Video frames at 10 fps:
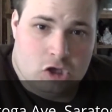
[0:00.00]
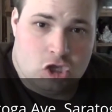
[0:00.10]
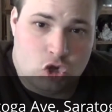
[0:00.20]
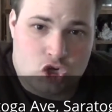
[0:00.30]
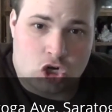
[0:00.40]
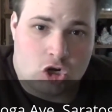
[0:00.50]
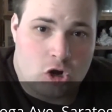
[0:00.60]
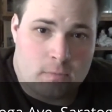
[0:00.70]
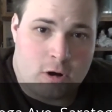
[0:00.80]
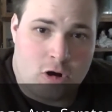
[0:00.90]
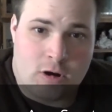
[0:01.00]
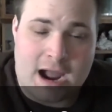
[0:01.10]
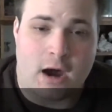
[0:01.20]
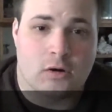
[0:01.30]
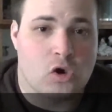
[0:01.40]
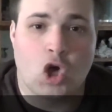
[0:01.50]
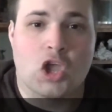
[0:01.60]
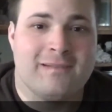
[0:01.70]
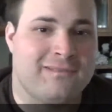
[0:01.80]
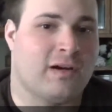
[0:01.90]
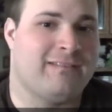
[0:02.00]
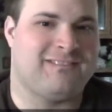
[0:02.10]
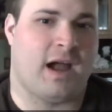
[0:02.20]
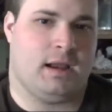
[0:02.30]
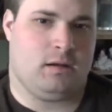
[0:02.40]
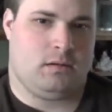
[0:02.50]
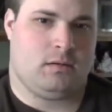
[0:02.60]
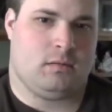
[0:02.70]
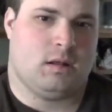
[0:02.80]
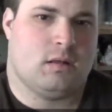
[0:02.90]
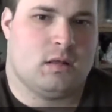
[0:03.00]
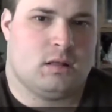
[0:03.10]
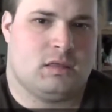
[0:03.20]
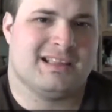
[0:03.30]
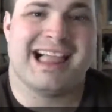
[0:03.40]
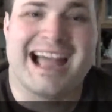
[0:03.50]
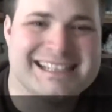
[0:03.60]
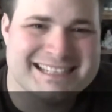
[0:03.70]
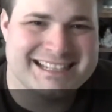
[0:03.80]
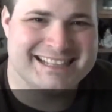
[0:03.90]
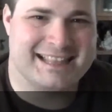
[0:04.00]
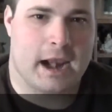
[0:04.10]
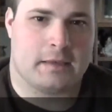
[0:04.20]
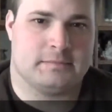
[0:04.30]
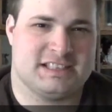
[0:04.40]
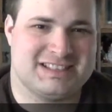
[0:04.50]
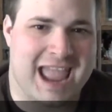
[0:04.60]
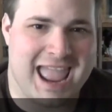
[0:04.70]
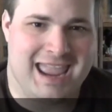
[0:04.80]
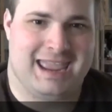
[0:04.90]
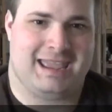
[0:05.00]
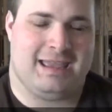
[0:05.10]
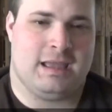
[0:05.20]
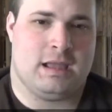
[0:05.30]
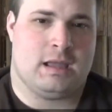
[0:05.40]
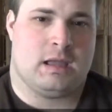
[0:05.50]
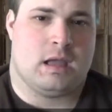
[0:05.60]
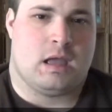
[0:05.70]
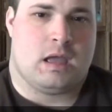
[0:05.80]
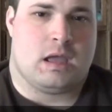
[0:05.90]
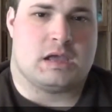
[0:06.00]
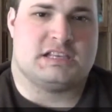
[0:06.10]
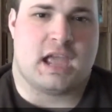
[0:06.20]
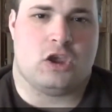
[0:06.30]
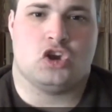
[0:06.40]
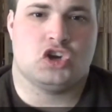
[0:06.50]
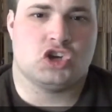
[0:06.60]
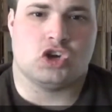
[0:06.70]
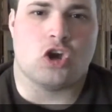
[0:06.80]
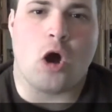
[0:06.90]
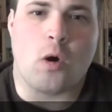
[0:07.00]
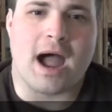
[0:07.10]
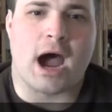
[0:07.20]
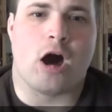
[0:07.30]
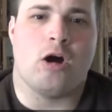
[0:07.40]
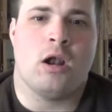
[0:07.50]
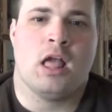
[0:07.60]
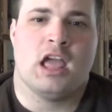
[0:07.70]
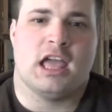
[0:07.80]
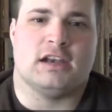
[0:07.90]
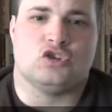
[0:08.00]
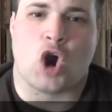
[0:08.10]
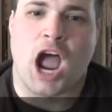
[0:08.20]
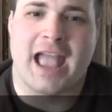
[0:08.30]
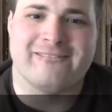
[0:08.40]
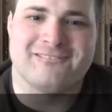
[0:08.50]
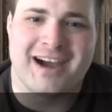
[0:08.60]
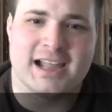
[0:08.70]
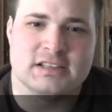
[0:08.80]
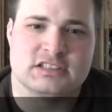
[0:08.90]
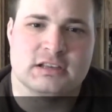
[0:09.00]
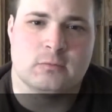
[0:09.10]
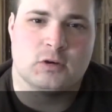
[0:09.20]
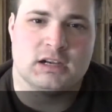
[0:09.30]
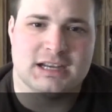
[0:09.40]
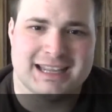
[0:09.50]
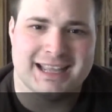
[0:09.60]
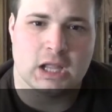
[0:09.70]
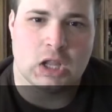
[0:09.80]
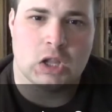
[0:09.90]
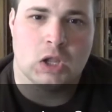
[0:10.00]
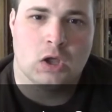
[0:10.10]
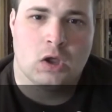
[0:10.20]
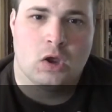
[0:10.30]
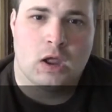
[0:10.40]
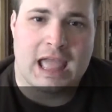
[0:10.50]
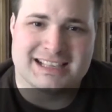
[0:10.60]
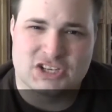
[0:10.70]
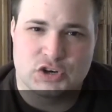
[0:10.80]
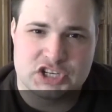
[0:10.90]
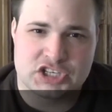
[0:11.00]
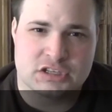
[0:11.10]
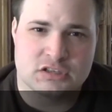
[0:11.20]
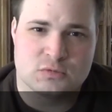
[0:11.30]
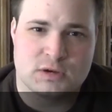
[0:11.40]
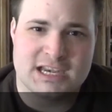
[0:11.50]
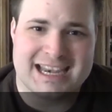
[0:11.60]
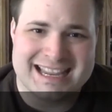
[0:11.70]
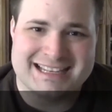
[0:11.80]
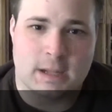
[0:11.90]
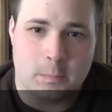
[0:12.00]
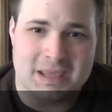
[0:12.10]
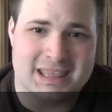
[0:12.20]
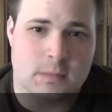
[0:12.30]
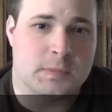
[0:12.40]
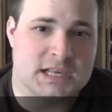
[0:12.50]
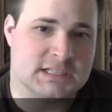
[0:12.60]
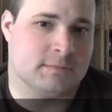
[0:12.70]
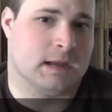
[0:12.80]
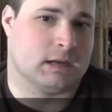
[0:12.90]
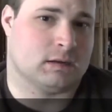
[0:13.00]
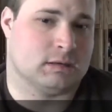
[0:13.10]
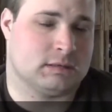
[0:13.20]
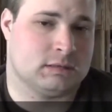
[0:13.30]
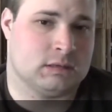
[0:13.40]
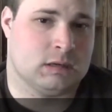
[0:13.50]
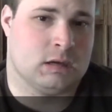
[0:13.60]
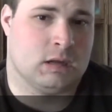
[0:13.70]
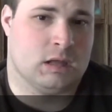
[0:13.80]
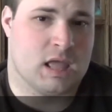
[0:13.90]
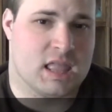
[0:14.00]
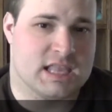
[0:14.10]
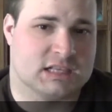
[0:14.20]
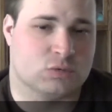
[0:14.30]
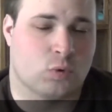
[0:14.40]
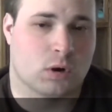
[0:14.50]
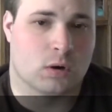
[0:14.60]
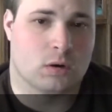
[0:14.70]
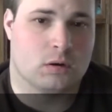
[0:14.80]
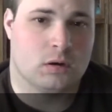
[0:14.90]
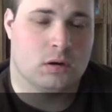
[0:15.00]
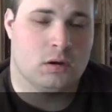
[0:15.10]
you should go out looking for a fight. The last thing that saying is that you should go out and try and find someone to kill. As Christians, we need to be the peacemakers in this world.